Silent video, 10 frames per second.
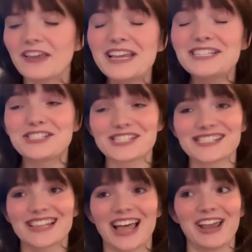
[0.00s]
he's
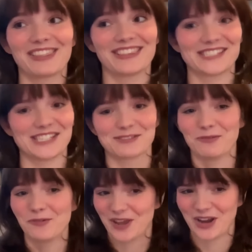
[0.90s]
just like, this is
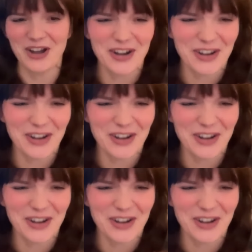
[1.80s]
weird.